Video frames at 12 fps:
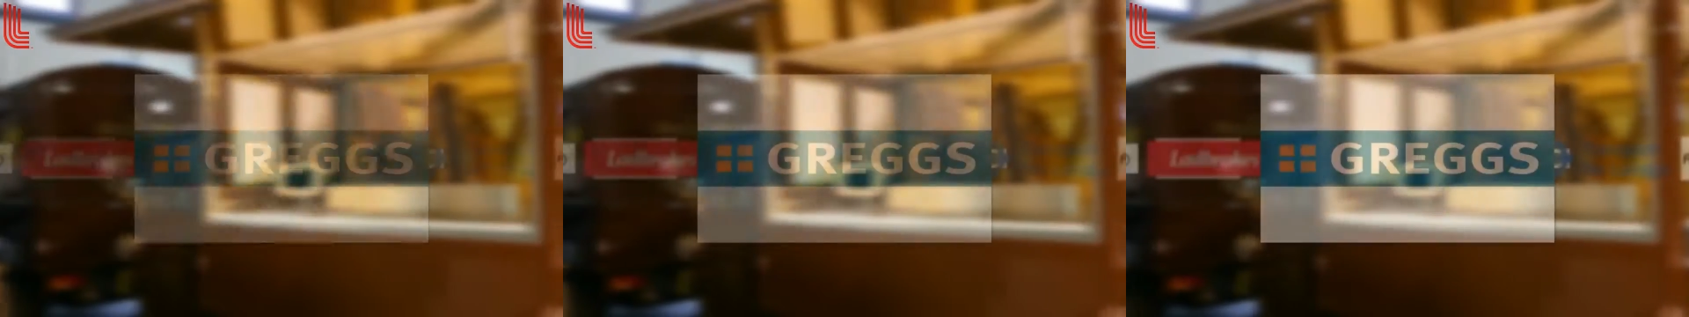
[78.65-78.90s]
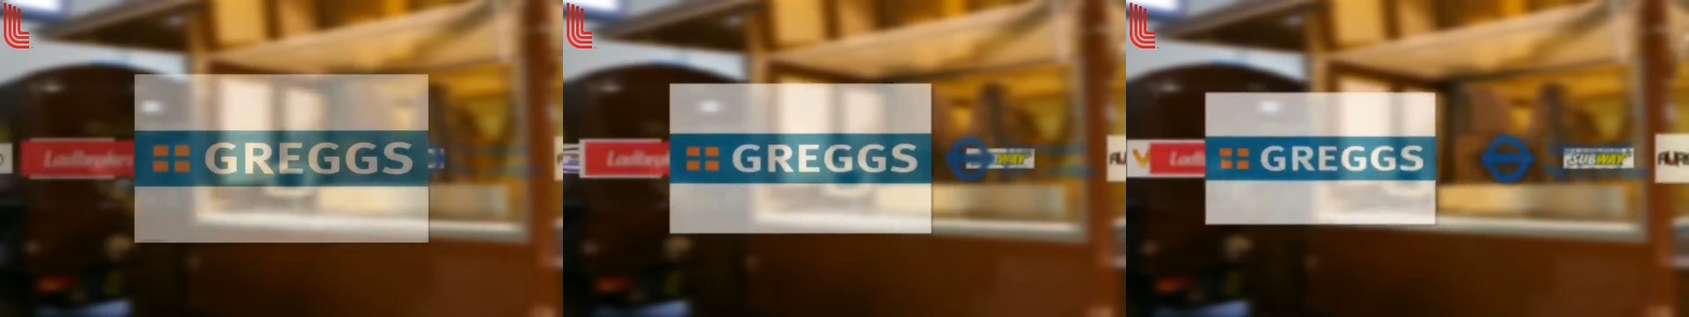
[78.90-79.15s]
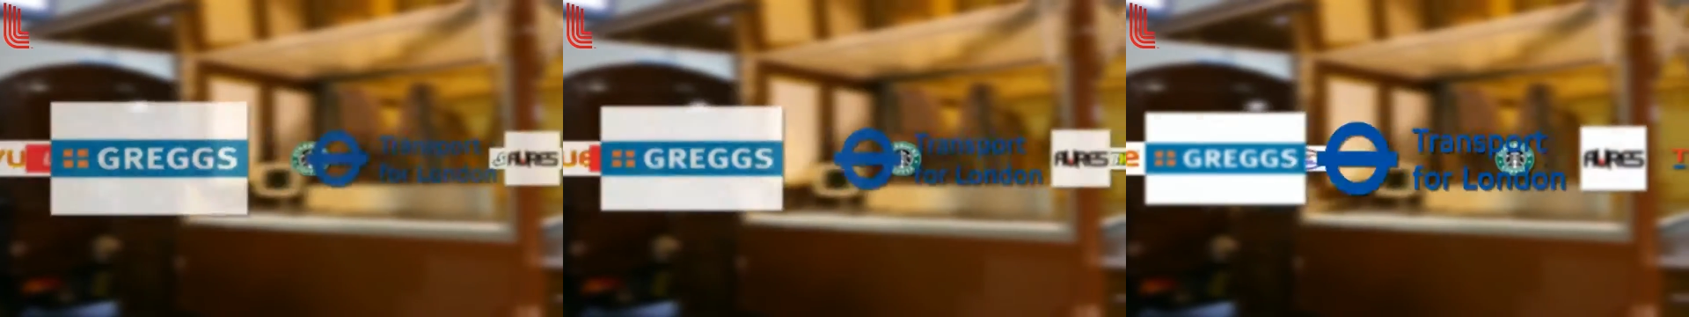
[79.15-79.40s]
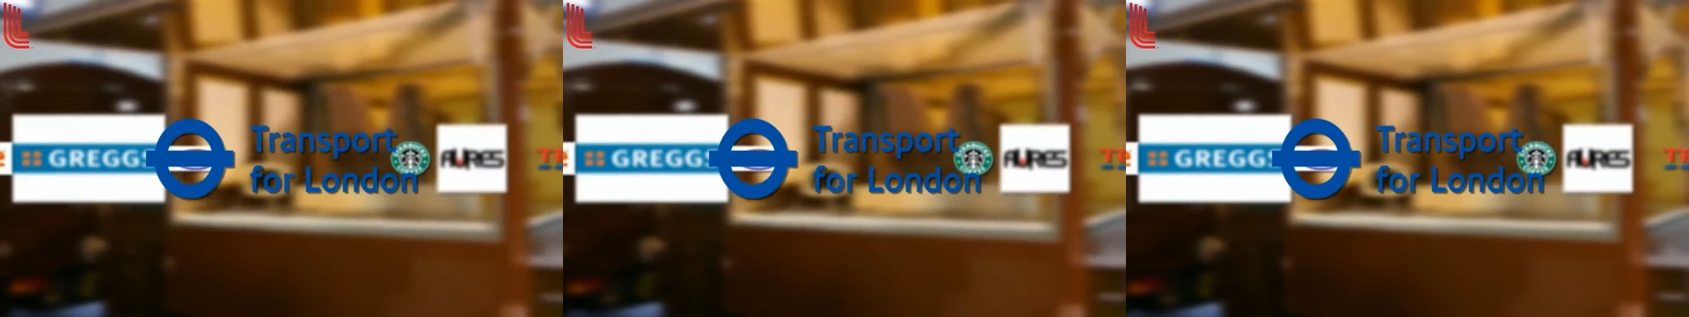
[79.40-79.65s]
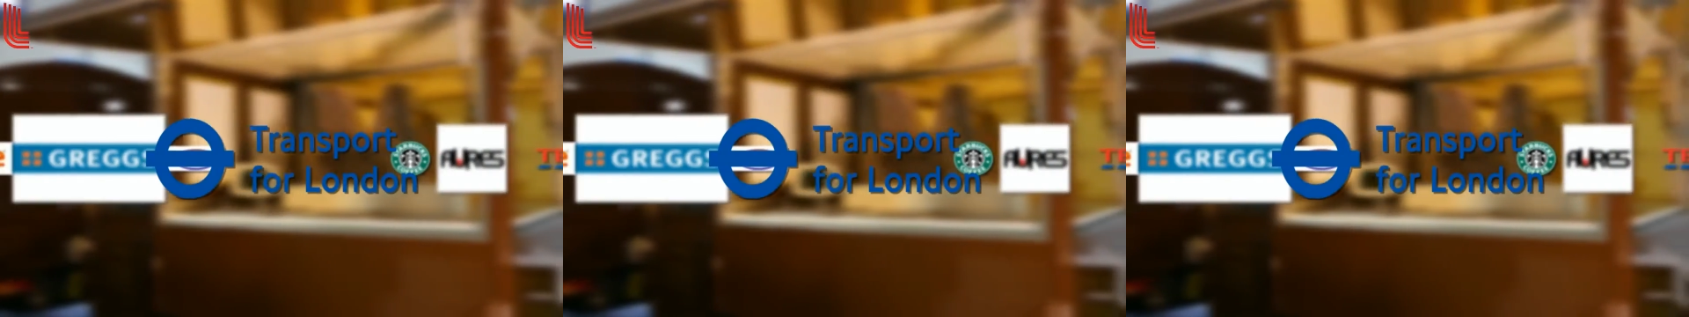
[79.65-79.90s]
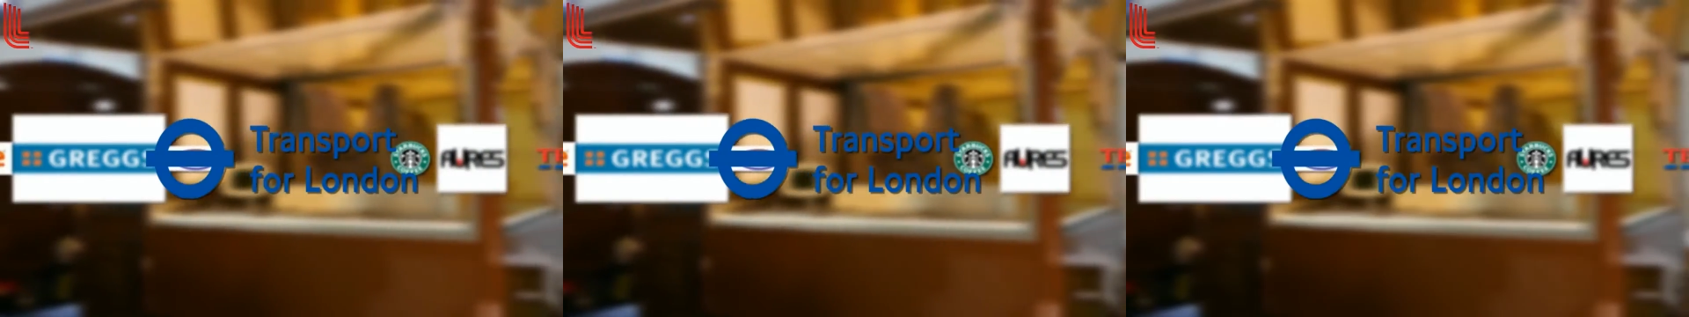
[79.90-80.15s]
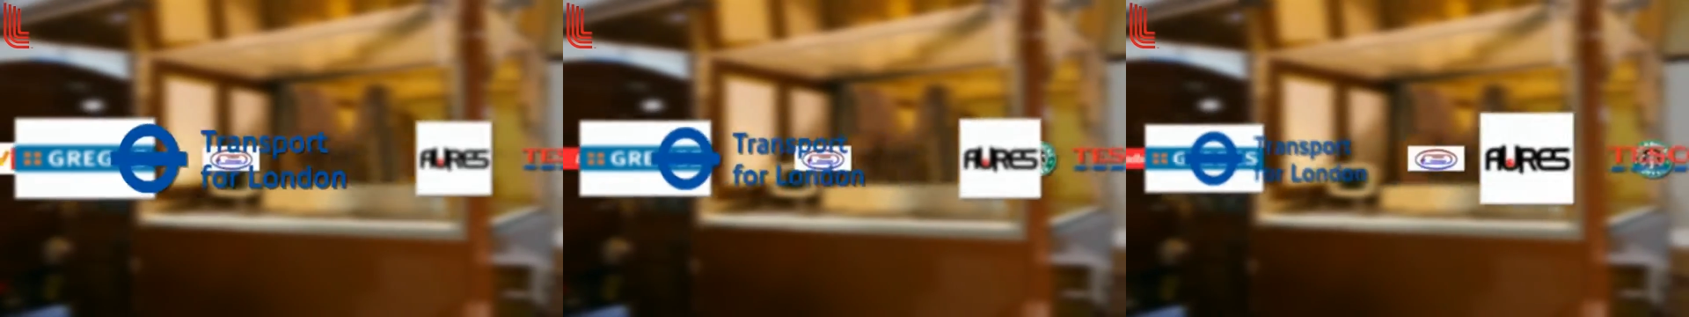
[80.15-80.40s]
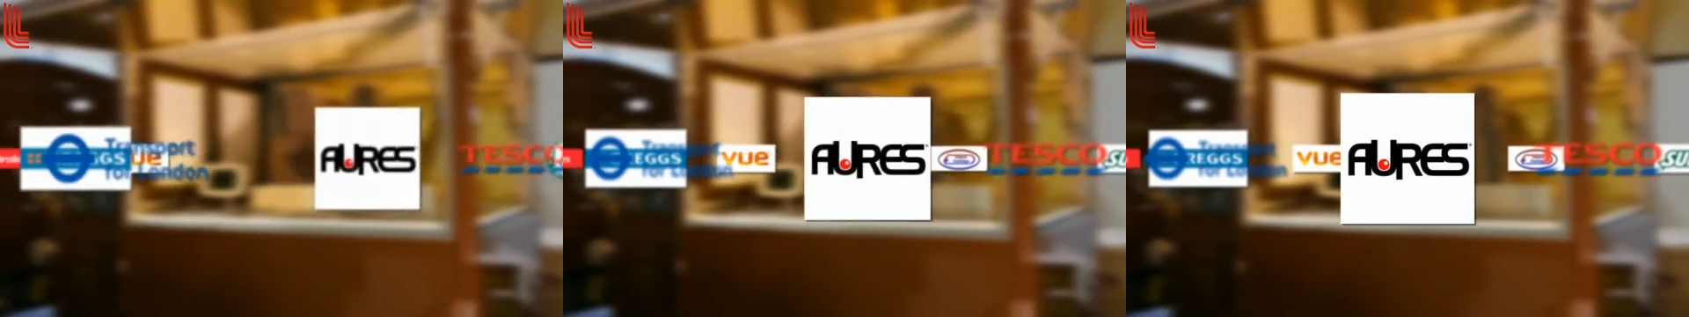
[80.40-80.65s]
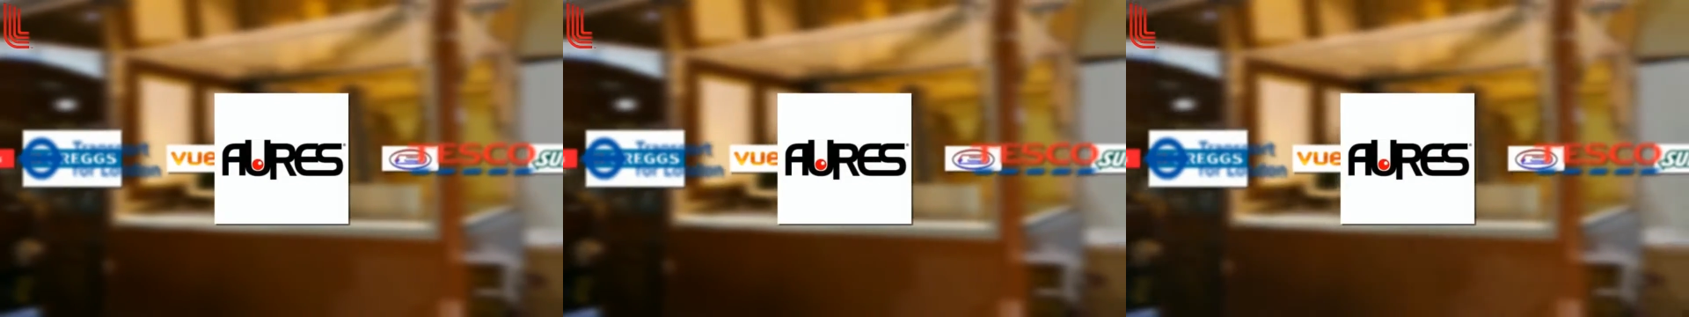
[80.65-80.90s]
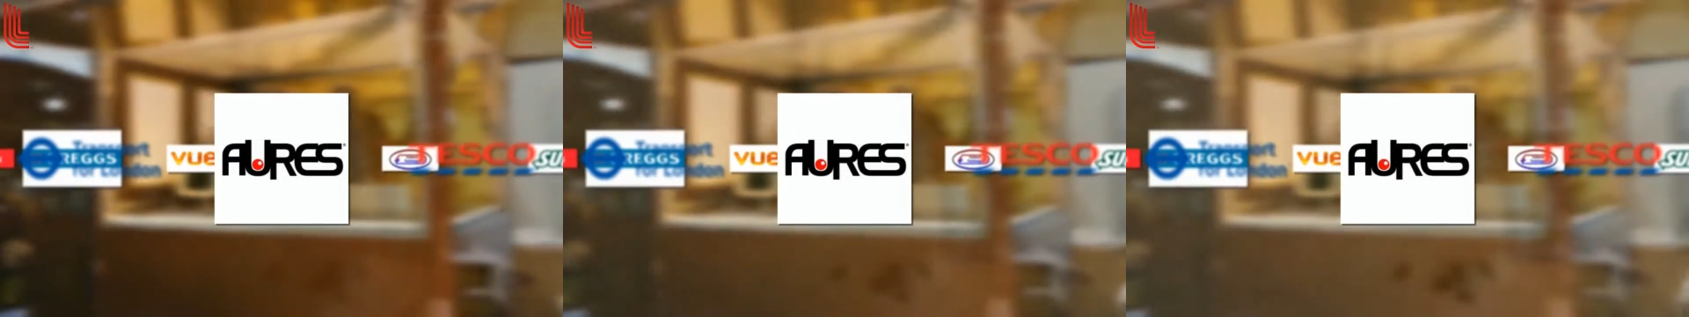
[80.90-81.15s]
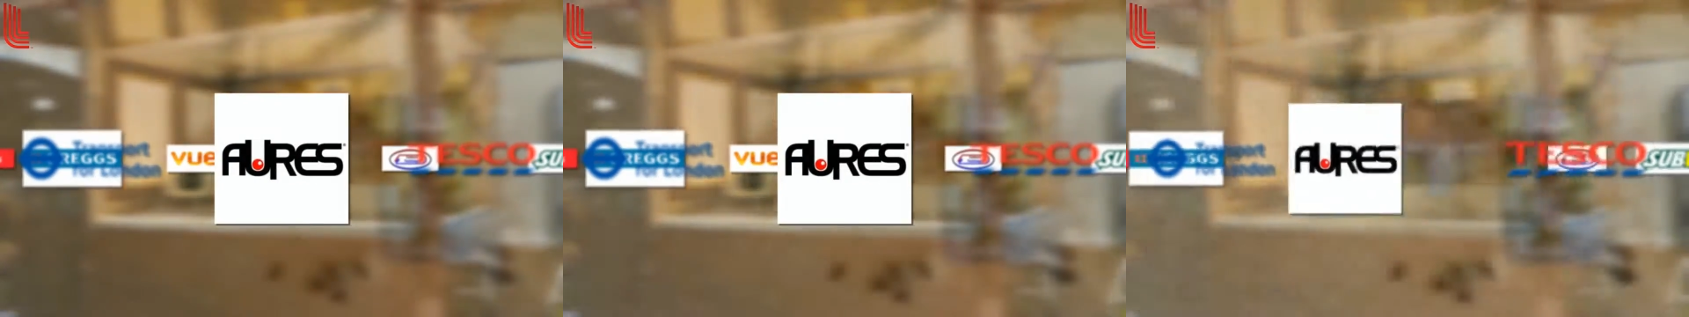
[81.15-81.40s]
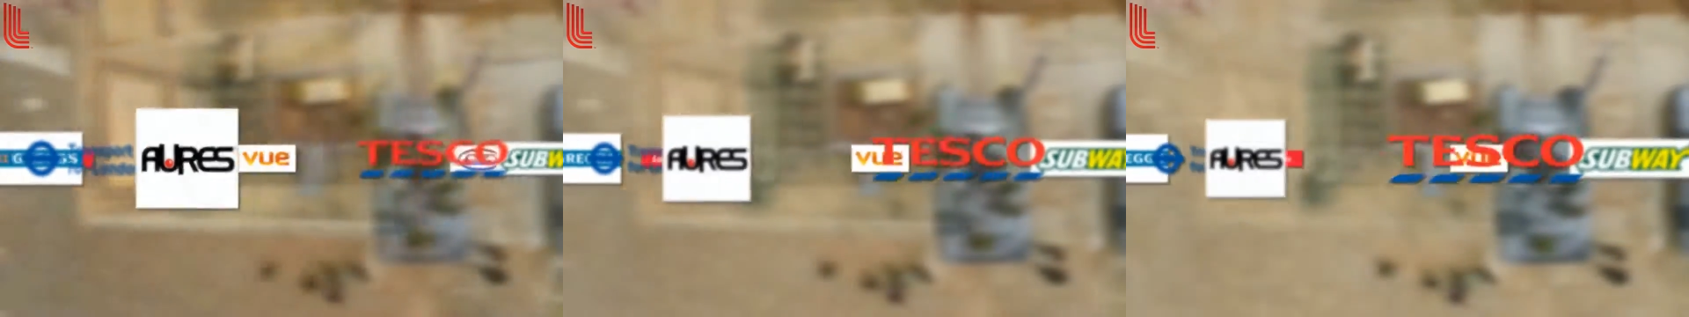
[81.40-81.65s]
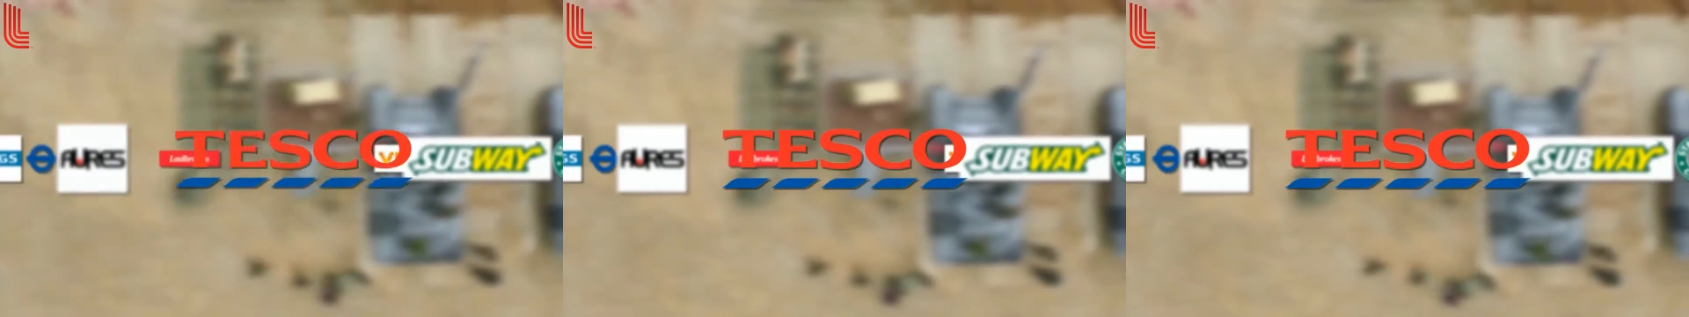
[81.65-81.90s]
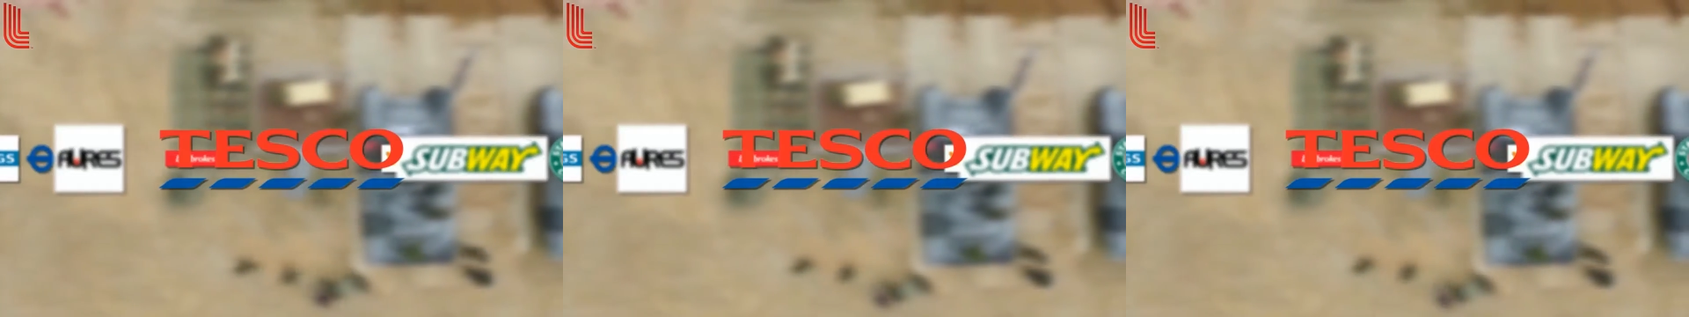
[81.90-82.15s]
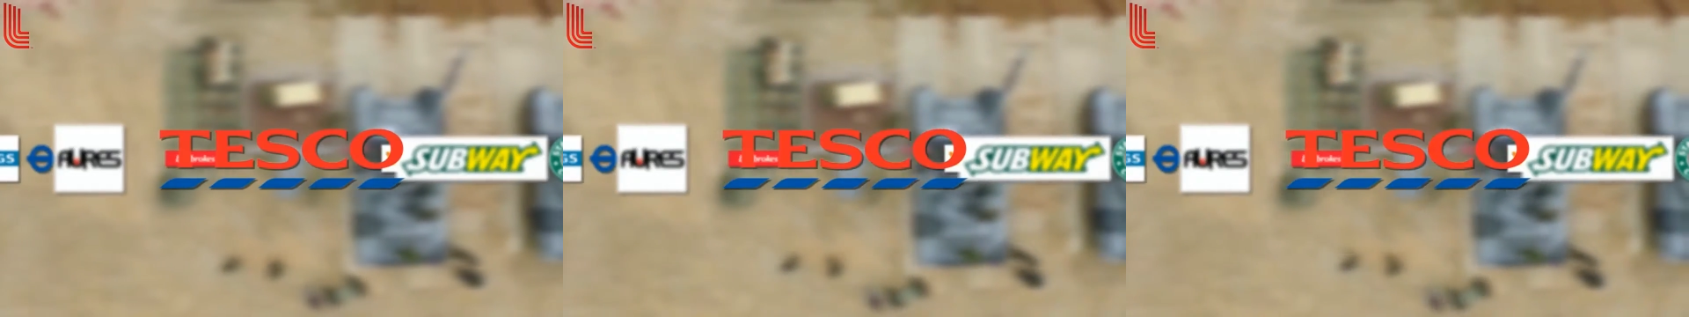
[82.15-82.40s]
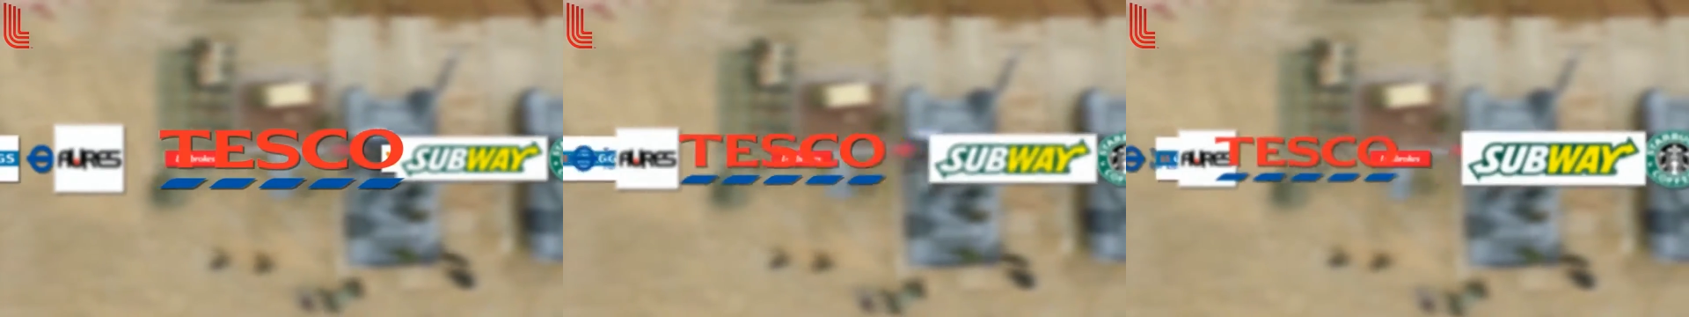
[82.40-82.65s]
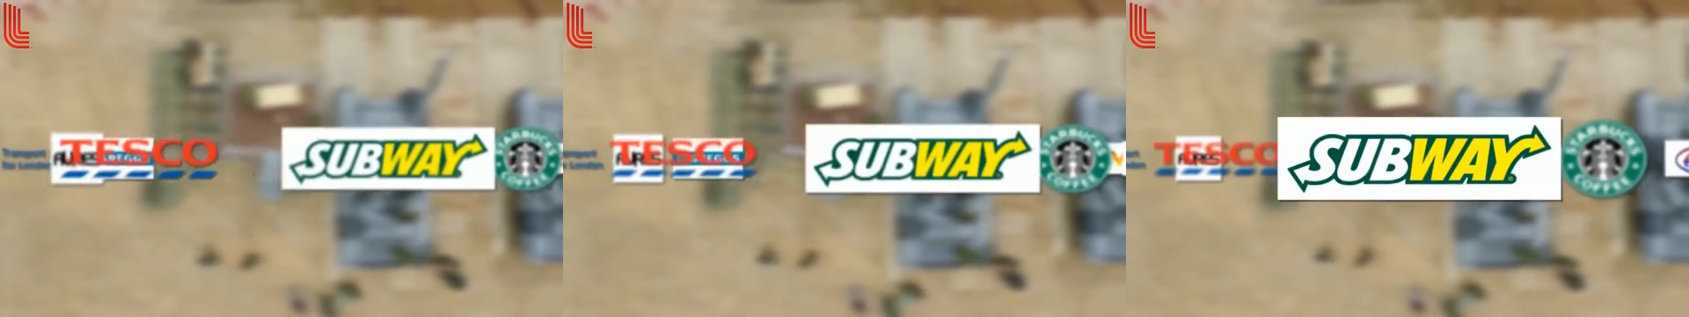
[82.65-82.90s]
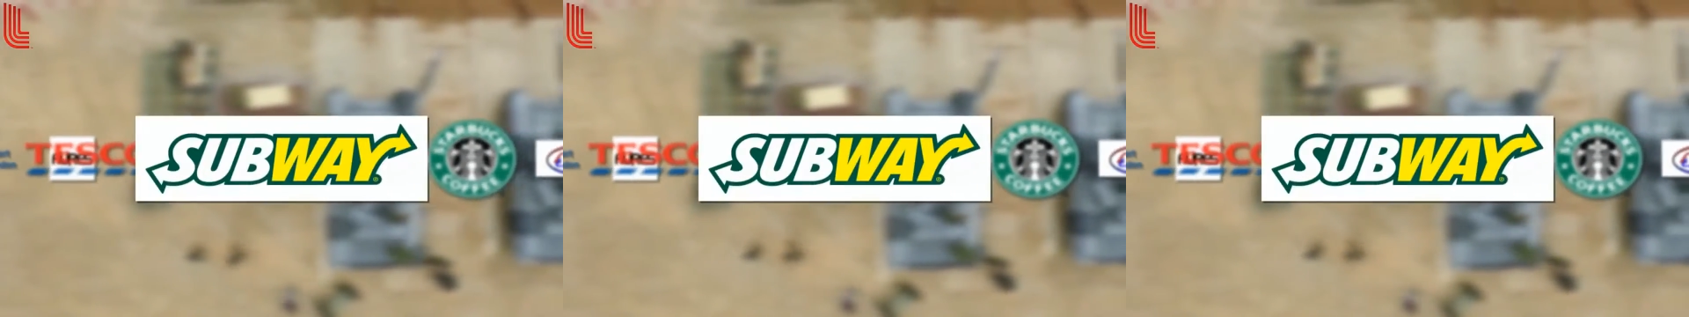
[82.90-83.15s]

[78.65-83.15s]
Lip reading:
(no speaker visible)